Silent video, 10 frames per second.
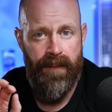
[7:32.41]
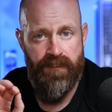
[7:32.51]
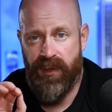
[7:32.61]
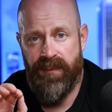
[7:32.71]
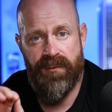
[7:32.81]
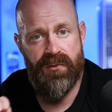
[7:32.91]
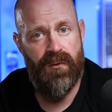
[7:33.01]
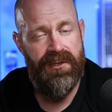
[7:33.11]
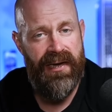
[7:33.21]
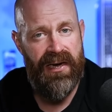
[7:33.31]
premiums
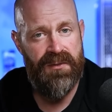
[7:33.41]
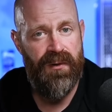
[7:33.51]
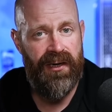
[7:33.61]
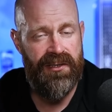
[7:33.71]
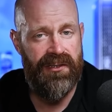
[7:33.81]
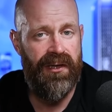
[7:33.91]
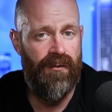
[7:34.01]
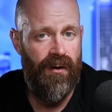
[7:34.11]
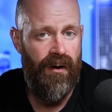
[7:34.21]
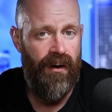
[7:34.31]
or tax brackets
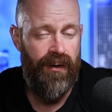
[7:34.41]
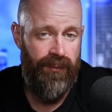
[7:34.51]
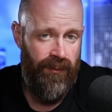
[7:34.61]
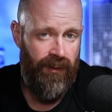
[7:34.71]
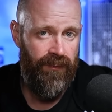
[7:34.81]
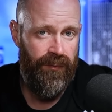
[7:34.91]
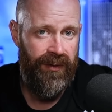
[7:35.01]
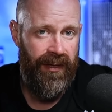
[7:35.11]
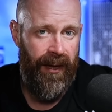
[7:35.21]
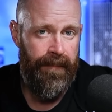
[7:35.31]
later on if we want to
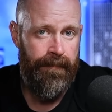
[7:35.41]
avoid that.